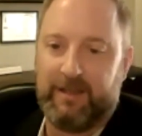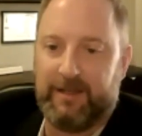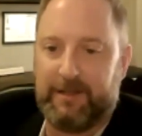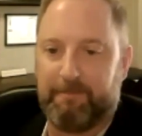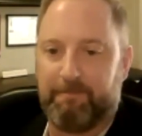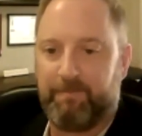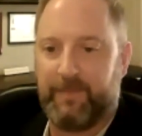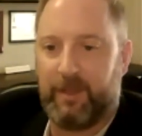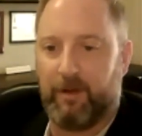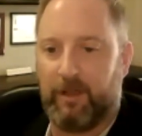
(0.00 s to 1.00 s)

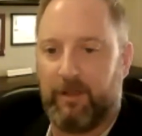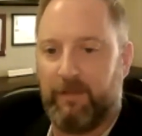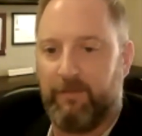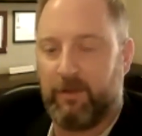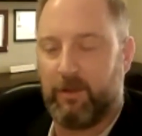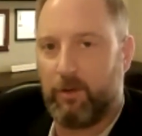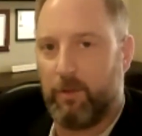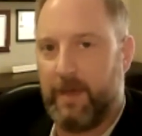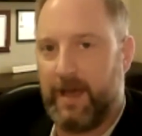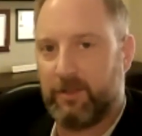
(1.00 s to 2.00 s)
If
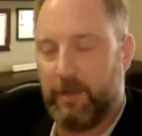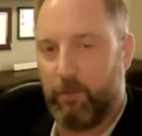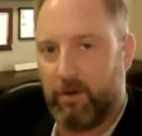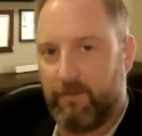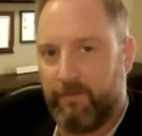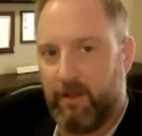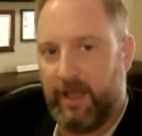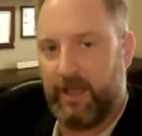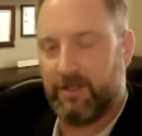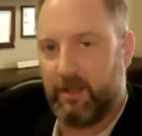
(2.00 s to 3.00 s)
going back to my waterfall
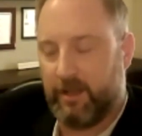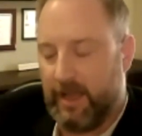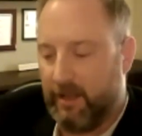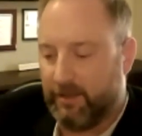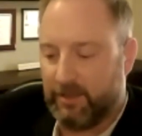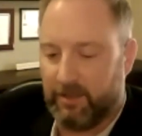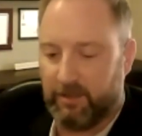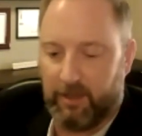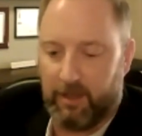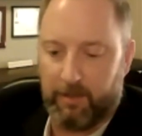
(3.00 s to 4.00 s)
agile
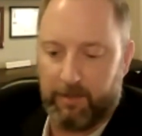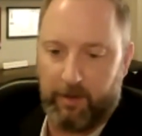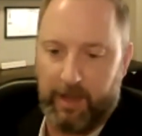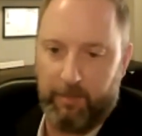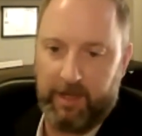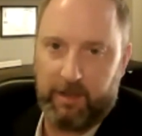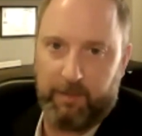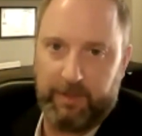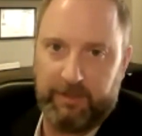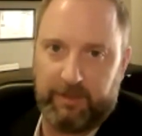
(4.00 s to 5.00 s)
analogy, how many
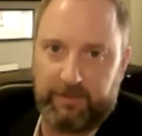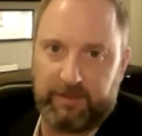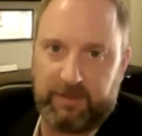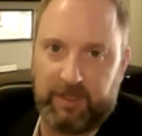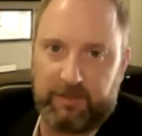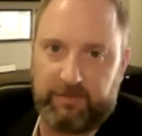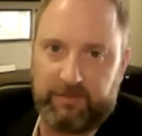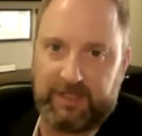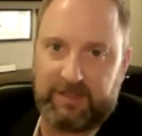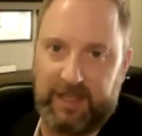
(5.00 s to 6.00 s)
companies have
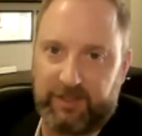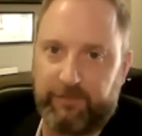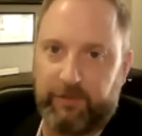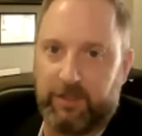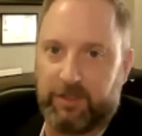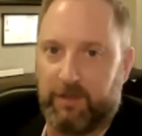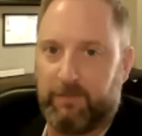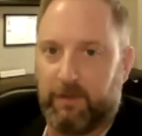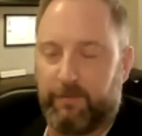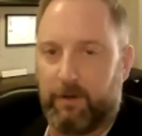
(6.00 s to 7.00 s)
successfully
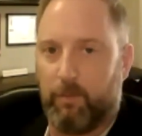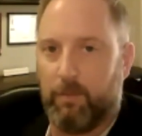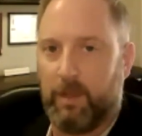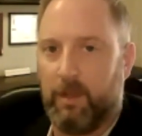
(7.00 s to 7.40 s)
shifted from,